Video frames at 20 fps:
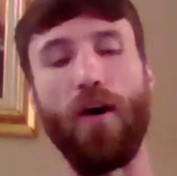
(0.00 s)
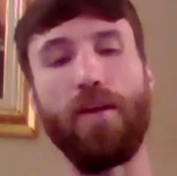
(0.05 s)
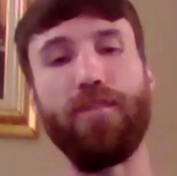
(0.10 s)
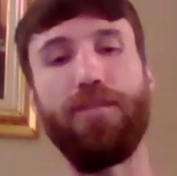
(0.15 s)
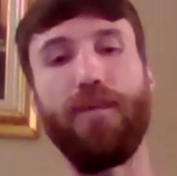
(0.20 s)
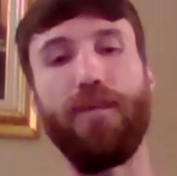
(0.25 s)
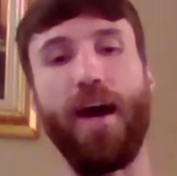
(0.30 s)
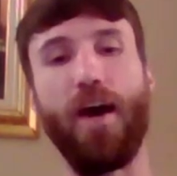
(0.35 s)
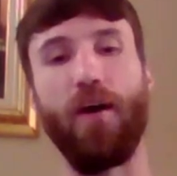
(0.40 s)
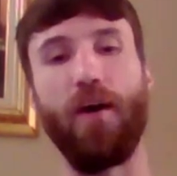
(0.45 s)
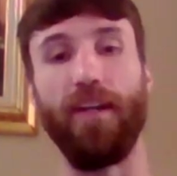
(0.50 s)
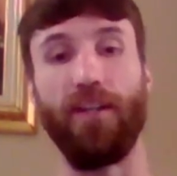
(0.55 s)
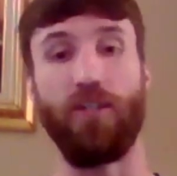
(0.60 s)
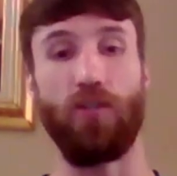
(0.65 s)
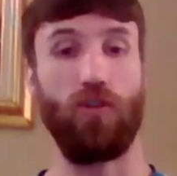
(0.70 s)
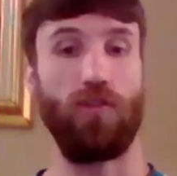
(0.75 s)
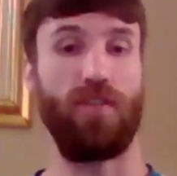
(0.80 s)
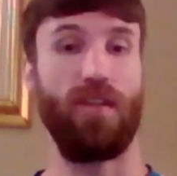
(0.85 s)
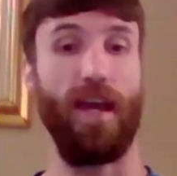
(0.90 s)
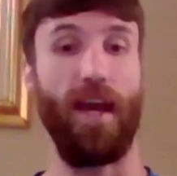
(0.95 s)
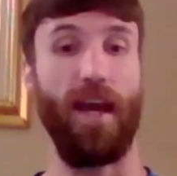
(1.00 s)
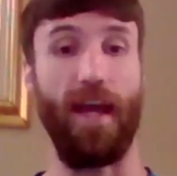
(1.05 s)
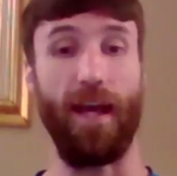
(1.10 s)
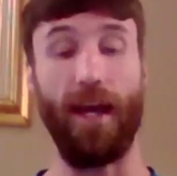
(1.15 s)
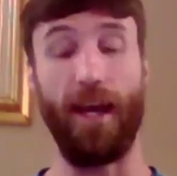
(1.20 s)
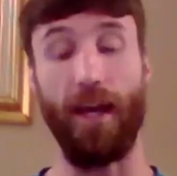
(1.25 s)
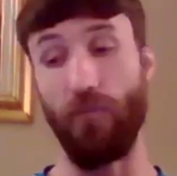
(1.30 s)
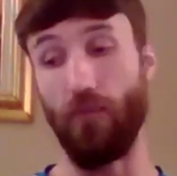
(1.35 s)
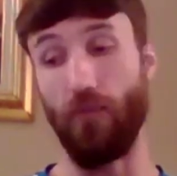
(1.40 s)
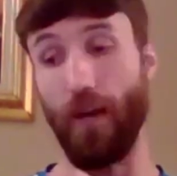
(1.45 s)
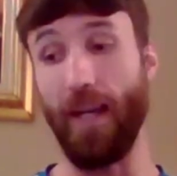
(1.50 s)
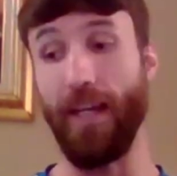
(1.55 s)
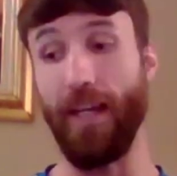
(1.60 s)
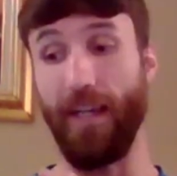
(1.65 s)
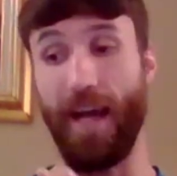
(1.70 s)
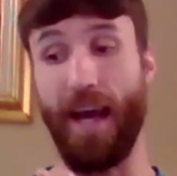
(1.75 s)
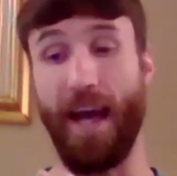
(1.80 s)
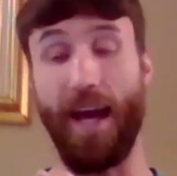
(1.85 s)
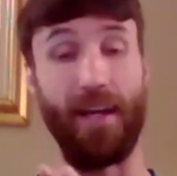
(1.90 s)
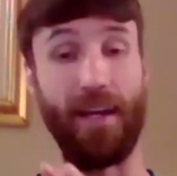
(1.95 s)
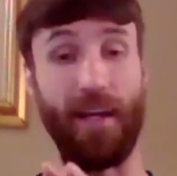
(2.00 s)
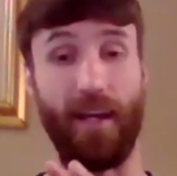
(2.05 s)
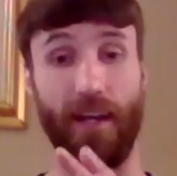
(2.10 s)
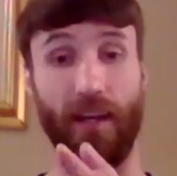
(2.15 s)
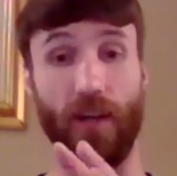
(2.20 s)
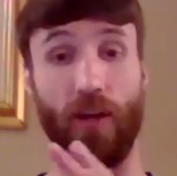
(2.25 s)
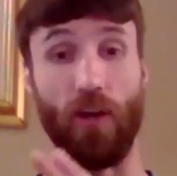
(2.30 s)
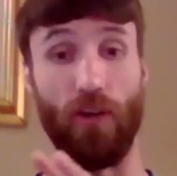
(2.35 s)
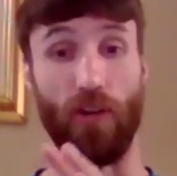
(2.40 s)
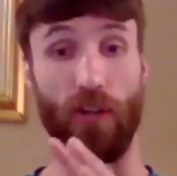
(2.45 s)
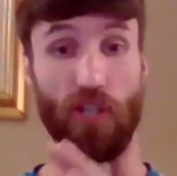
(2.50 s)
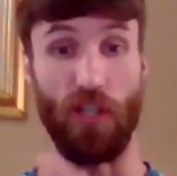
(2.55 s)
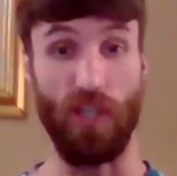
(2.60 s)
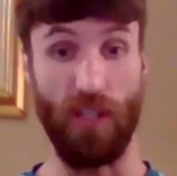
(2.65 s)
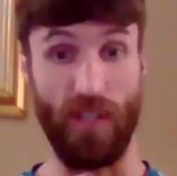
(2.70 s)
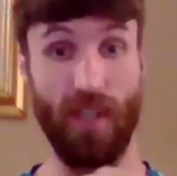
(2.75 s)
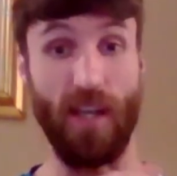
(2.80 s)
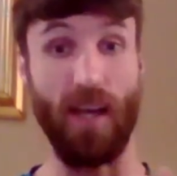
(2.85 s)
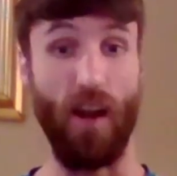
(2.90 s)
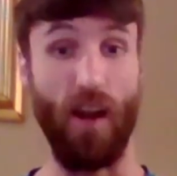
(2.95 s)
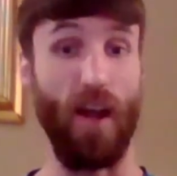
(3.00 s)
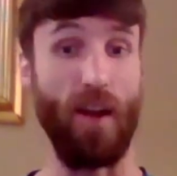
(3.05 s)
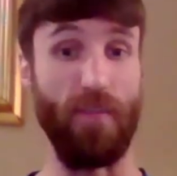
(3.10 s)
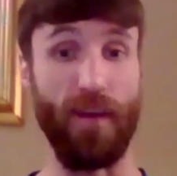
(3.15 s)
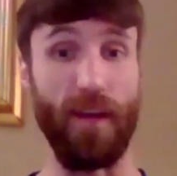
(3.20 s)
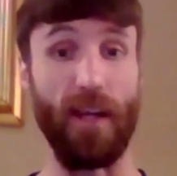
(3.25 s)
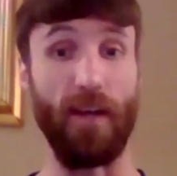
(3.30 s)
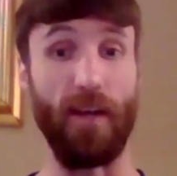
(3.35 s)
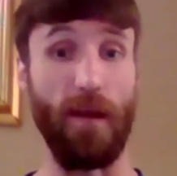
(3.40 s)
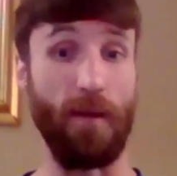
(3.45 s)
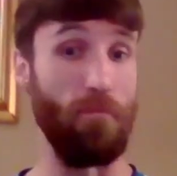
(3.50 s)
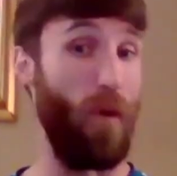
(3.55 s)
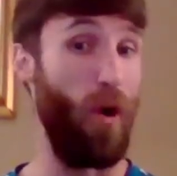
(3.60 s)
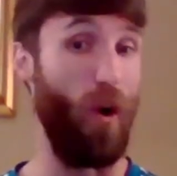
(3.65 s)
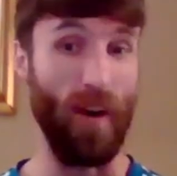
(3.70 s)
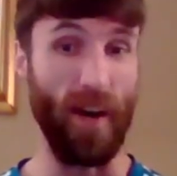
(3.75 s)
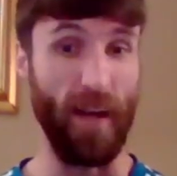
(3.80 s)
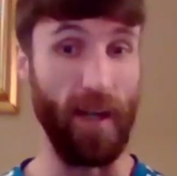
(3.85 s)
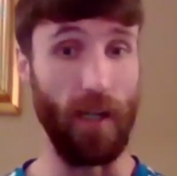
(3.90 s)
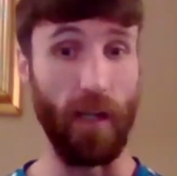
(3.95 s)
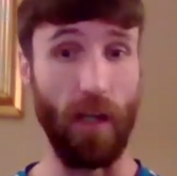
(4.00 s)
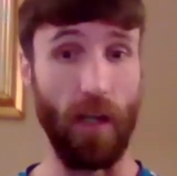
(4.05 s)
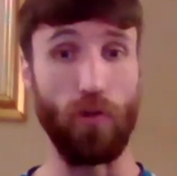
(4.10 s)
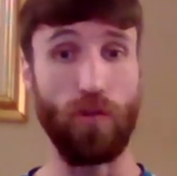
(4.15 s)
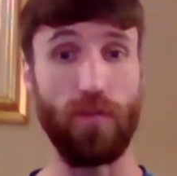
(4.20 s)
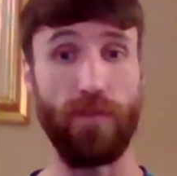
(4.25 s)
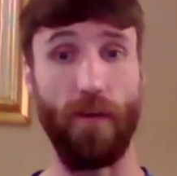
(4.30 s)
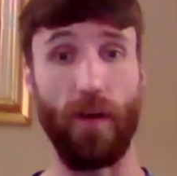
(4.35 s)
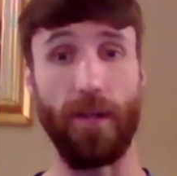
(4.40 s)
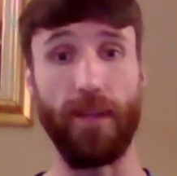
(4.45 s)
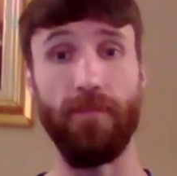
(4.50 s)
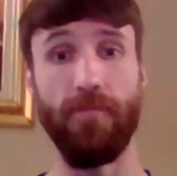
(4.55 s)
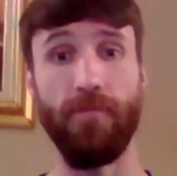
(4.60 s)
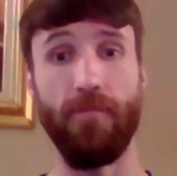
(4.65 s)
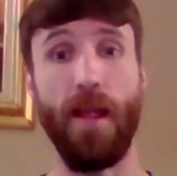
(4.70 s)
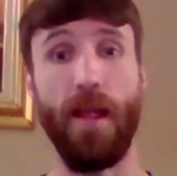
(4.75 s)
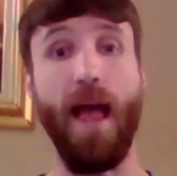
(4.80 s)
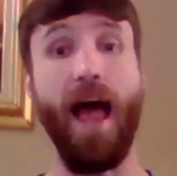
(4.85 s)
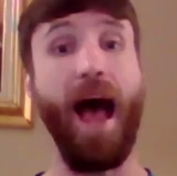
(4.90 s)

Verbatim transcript: I found it just, it, it really then encourages a lot of in, more in close fighting.